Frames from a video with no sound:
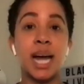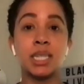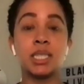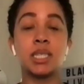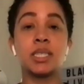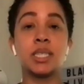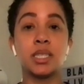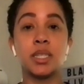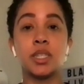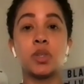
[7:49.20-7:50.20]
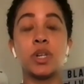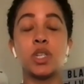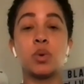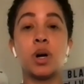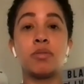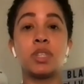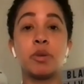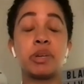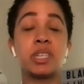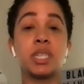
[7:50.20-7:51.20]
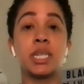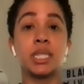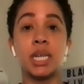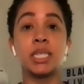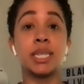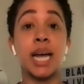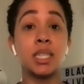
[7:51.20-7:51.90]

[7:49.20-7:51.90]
They had success at the 2012 Olympics in London.